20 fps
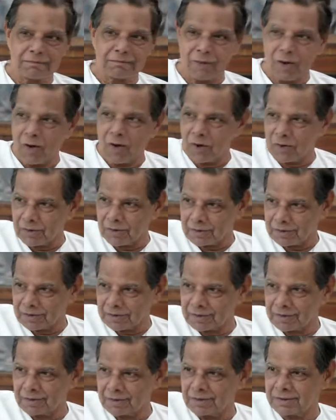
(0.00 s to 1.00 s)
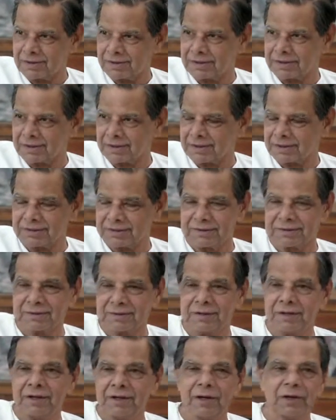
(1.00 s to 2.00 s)
born, she says.
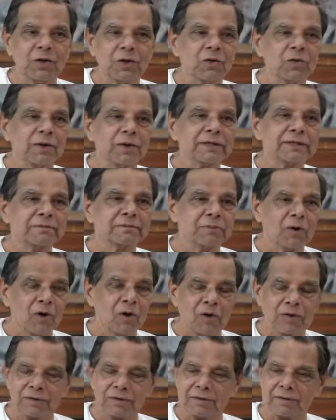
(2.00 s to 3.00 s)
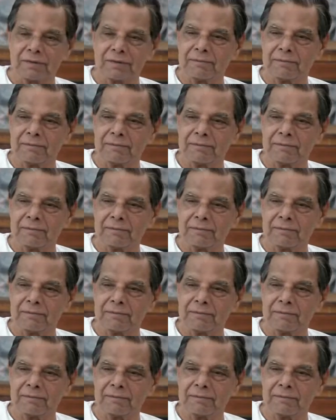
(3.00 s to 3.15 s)
The new world is born.